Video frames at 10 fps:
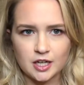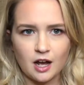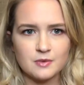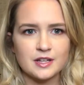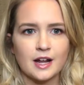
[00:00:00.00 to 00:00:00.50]
I
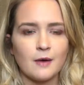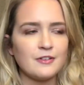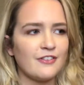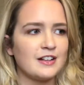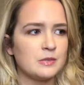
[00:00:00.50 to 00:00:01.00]
was like, I want to
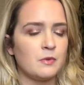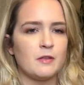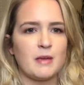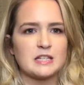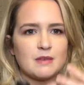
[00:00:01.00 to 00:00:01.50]
find something that
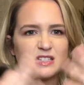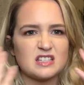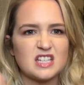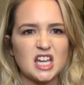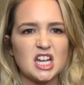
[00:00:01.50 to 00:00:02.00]
makes my
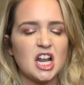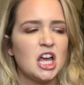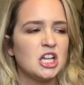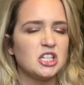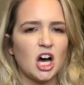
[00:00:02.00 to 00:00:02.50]
skin
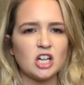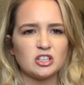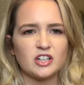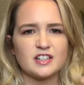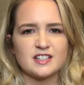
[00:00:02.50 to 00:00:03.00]
not
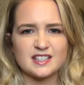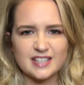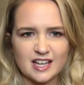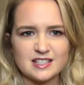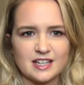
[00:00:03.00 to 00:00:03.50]
look
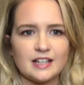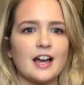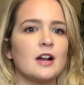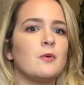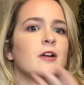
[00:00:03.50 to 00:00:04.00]
disgusting. I
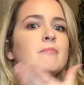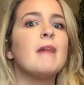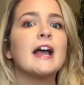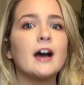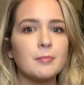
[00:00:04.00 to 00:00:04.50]
don't want a
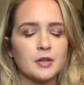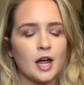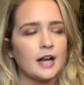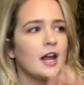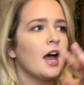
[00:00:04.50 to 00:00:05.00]
makeup line.